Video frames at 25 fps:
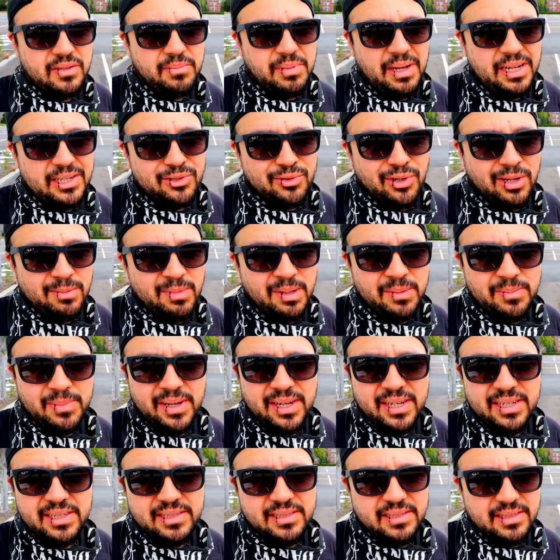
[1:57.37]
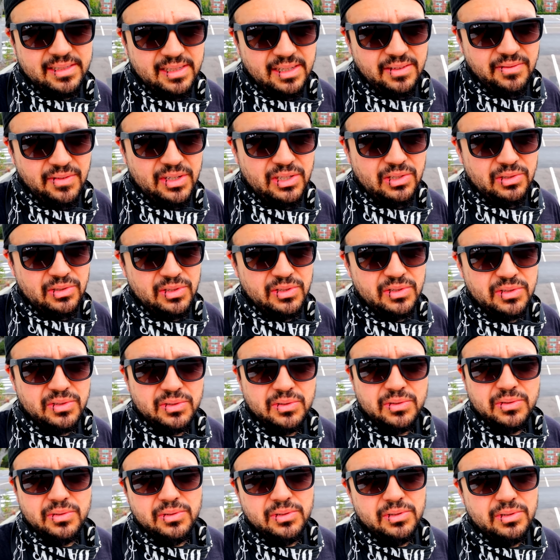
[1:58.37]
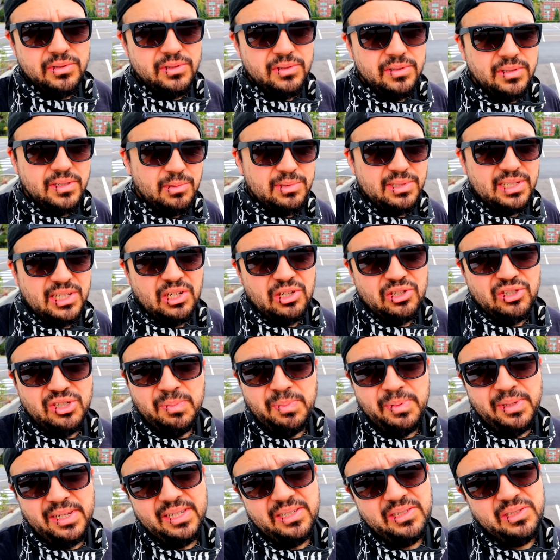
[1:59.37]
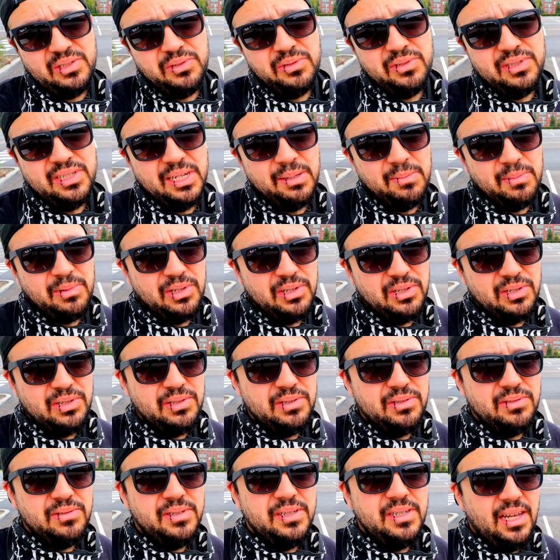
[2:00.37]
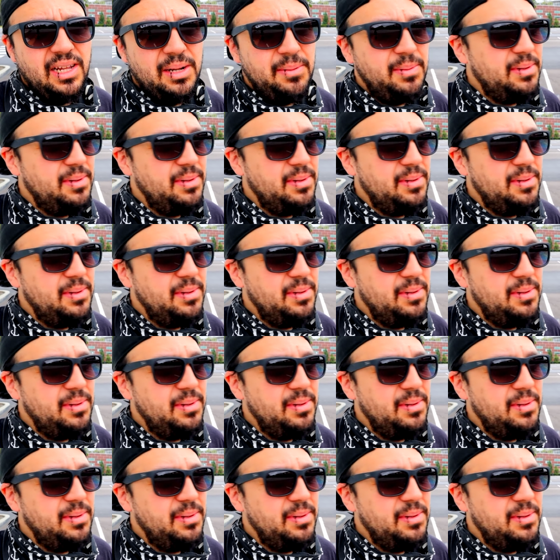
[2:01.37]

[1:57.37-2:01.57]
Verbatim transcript: I tried my best. Eventually, the school was like, "Your GPA is too damn low," and